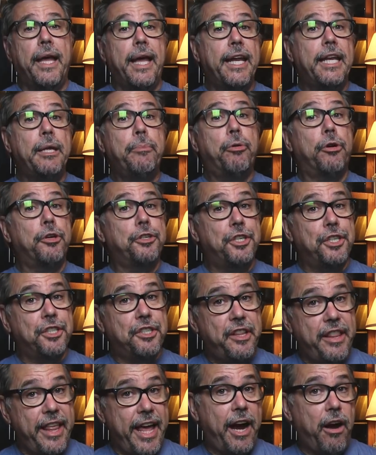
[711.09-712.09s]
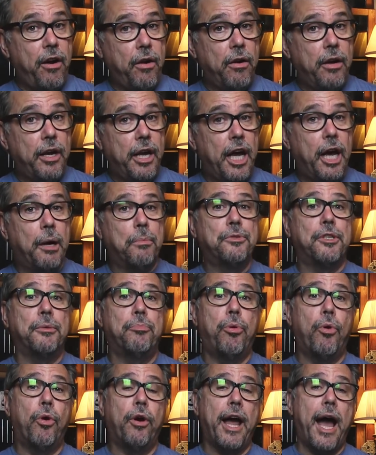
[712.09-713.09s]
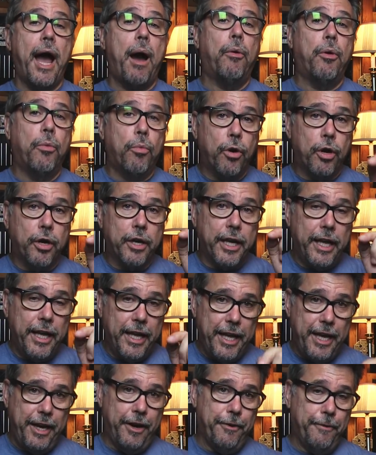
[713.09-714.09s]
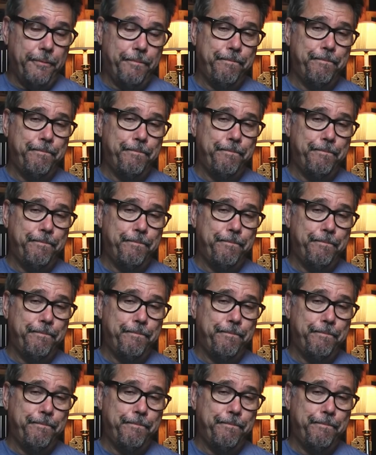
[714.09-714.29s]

Any purchase there helps support our work here.